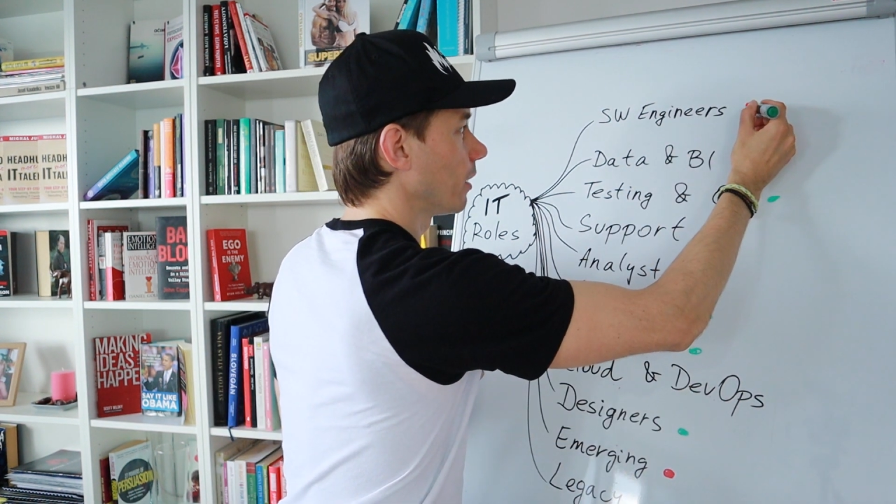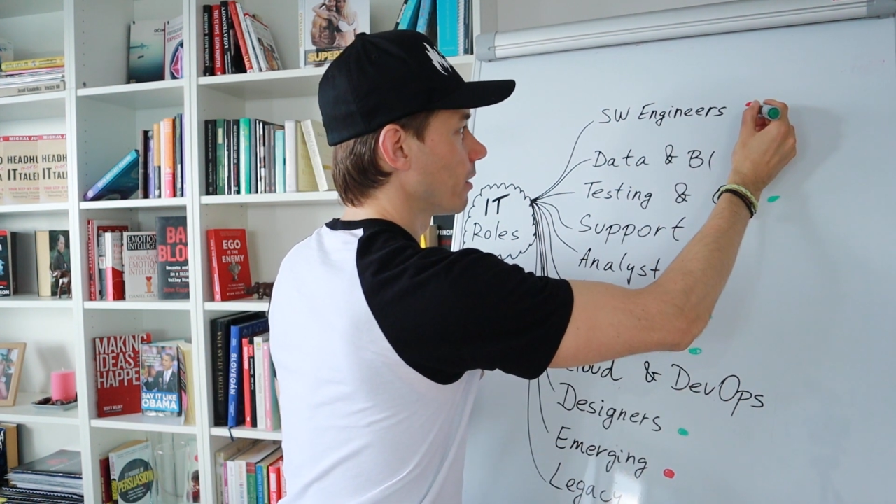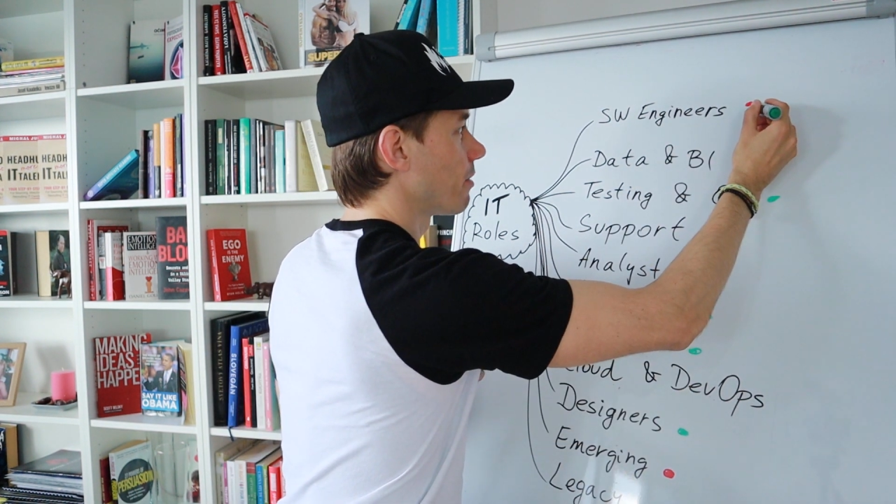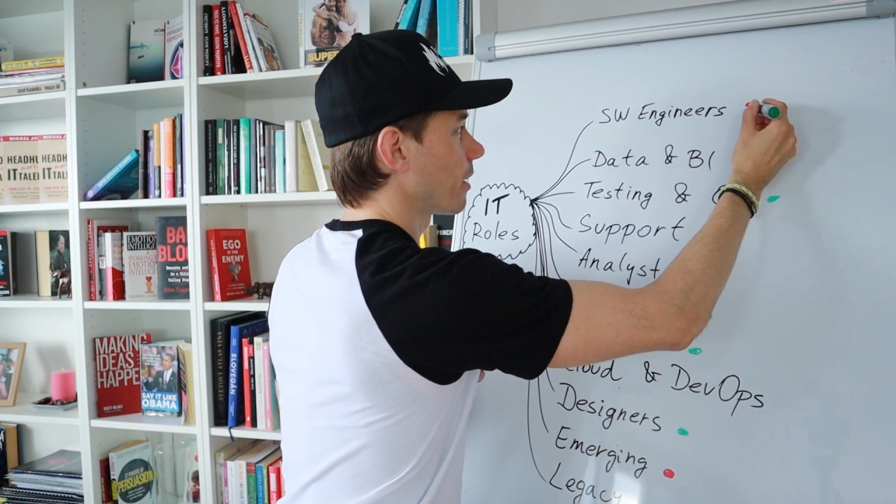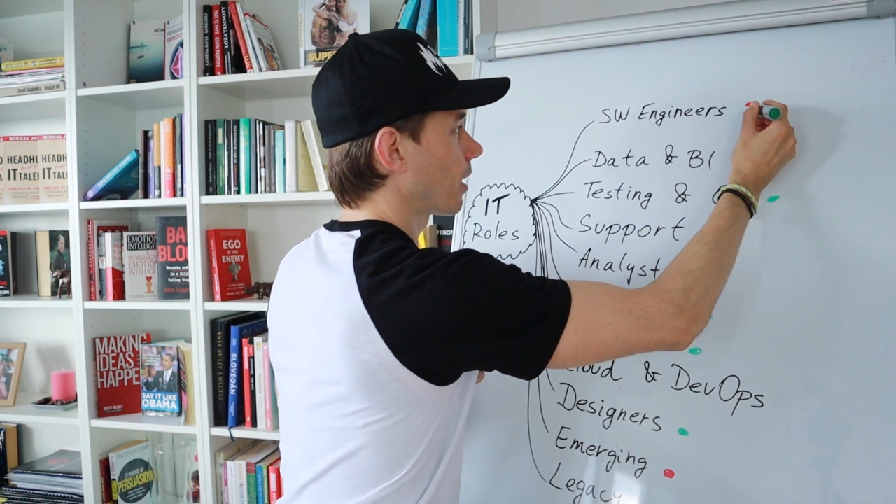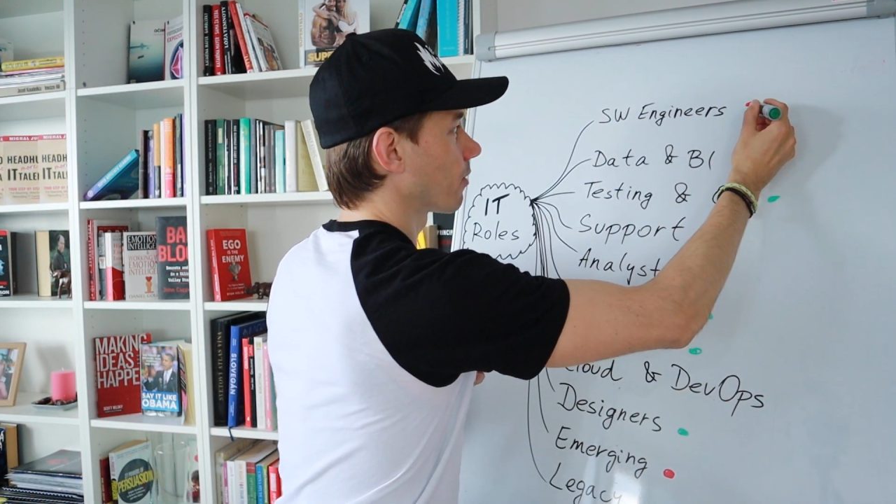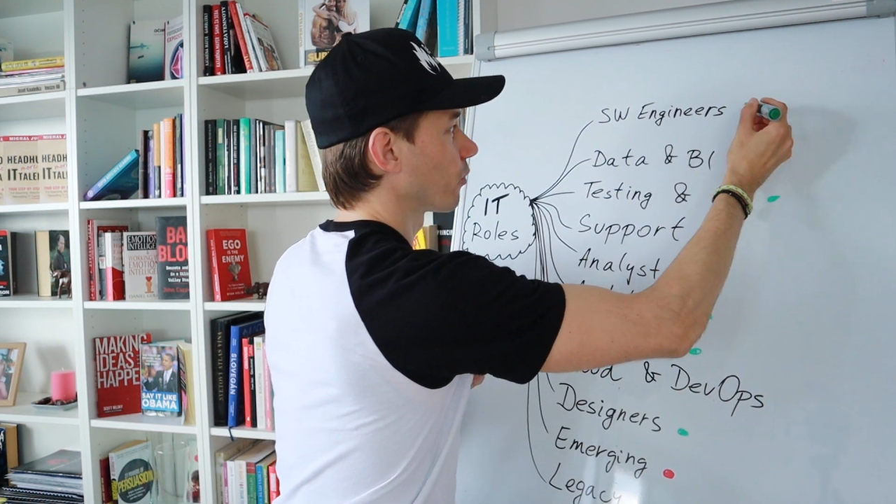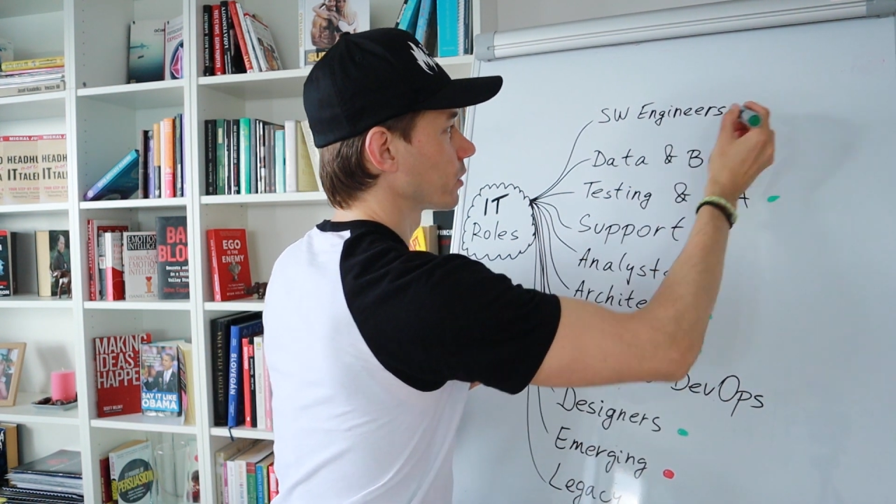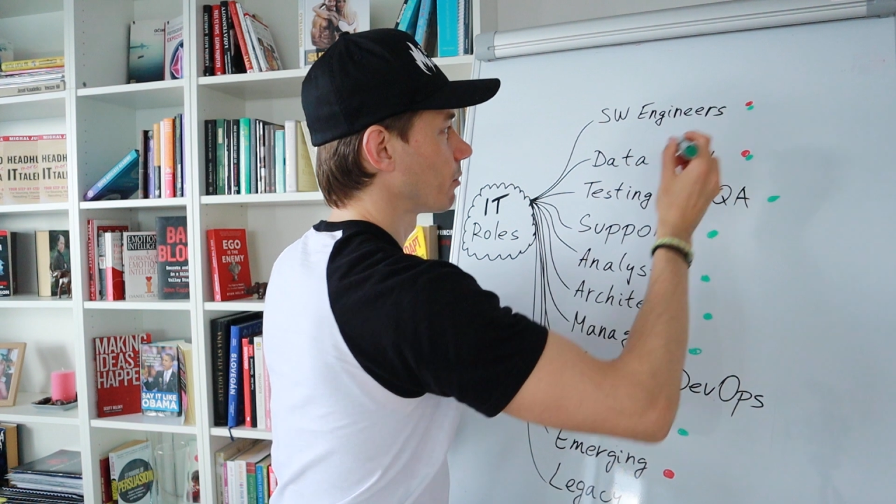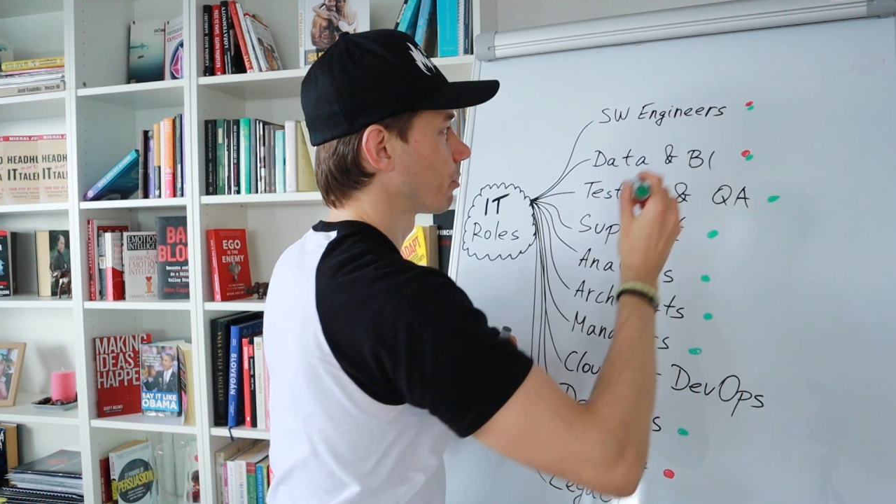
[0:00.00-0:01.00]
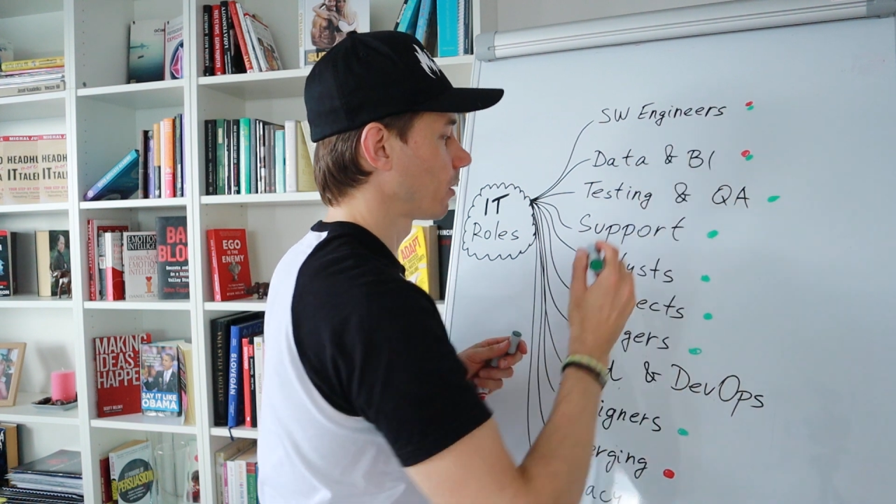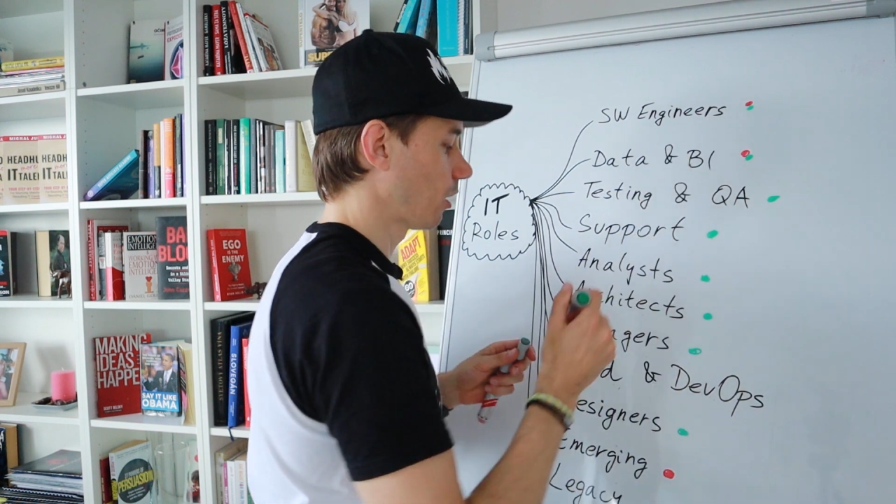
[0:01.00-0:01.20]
there are, for example,